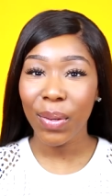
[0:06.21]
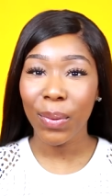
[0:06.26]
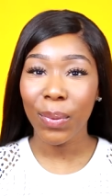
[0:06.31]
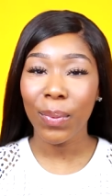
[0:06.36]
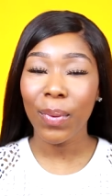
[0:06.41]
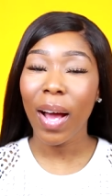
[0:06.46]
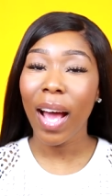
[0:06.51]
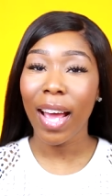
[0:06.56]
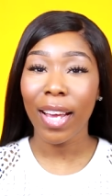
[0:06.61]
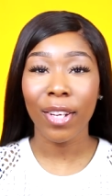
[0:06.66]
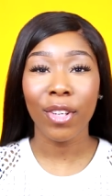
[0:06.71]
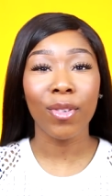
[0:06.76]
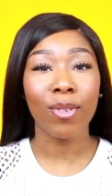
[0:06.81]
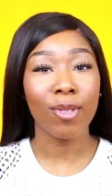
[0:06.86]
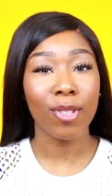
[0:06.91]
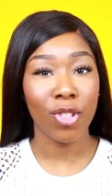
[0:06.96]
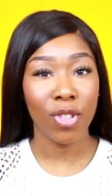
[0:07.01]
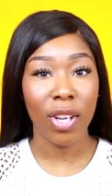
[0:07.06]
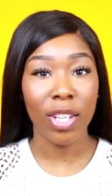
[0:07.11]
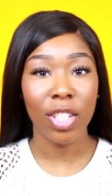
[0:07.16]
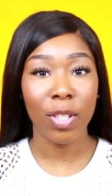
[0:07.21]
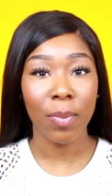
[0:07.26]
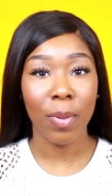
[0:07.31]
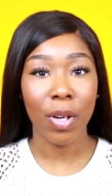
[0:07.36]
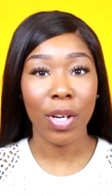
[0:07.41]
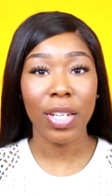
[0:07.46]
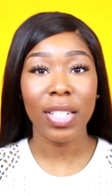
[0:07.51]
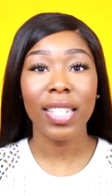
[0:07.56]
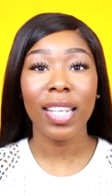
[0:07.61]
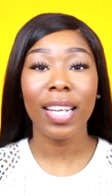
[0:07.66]
you, I grew stretch
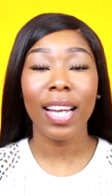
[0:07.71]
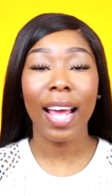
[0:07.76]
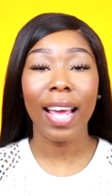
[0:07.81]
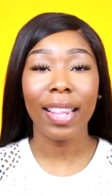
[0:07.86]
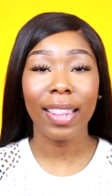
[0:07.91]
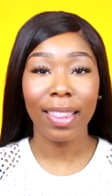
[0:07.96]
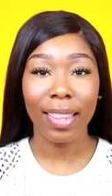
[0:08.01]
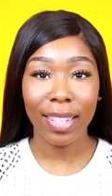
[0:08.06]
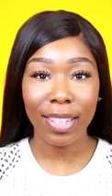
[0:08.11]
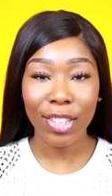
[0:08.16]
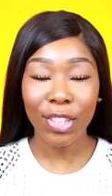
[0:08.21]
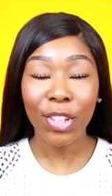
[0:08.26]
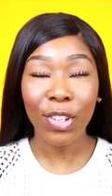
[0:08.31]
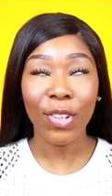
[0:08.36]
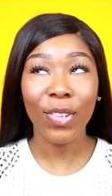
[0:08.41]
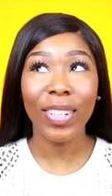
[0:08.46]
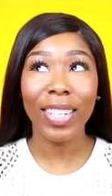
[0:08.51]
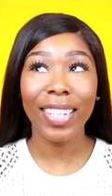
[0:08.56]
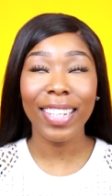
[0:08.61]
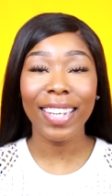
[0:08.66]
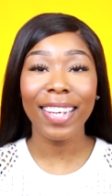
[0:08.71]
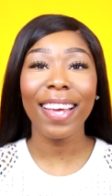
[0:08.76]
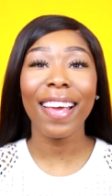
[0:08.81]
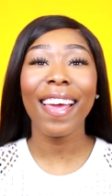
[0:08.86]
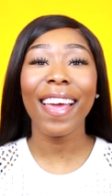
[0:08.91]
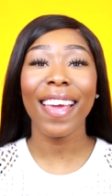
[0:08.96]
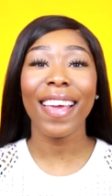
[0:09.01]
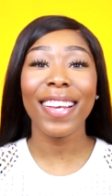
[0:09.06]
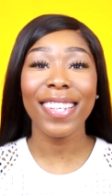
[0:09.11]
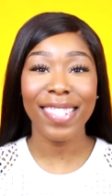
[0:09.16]
marks and I
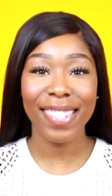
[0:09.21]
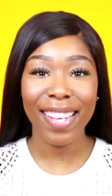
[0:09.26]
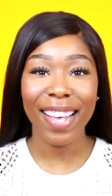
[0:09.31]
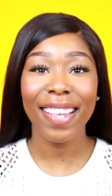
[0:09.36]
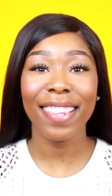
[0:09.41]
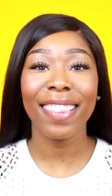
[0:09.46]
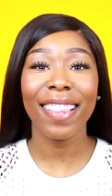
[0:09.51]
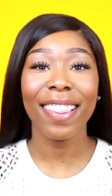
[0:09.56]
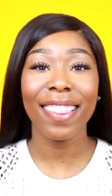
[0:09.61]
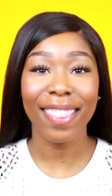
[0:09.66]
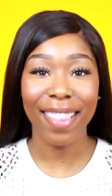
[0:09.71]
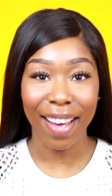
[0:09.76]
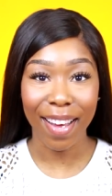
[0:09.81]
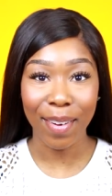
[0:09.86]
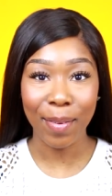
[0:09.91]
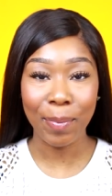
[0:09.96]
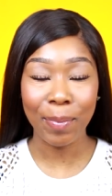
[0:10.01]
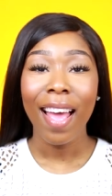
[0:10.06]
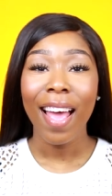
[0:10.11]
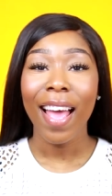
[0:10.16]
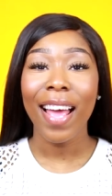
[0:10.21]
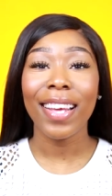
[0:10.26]
literally hated them.